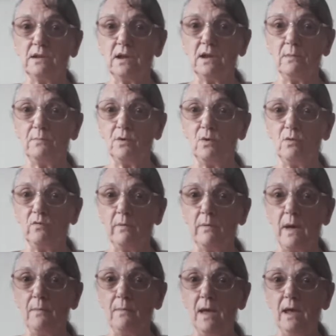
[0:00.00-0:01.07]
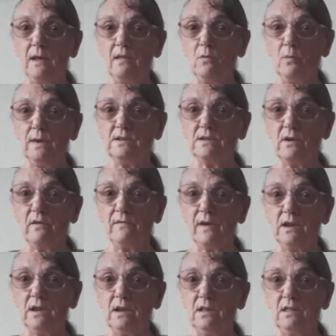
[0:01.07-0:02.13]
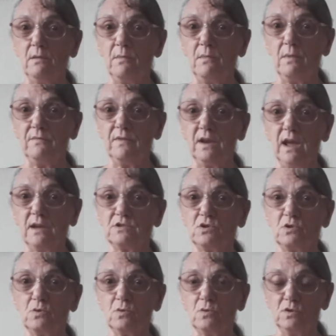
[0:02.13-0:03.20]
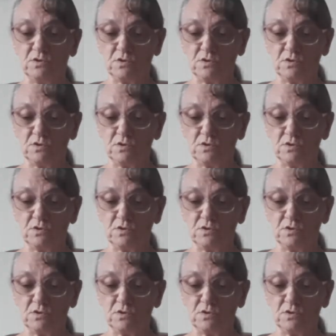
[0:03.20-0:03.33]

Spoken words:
I put over my bed in the winter if I need them, if it gets cold.